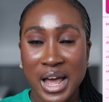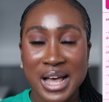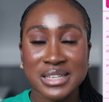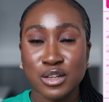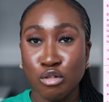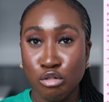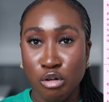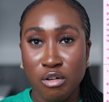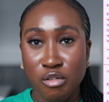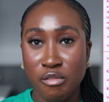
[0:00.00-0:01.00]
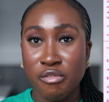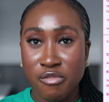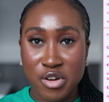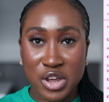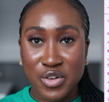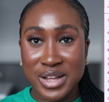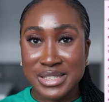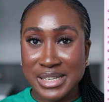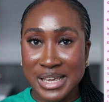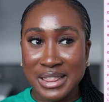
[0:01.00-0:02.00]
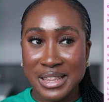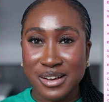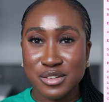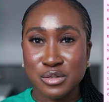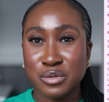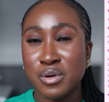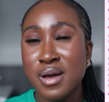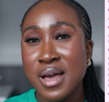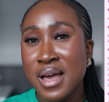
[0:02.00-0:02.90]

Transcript: has a lot of fragrance in there, so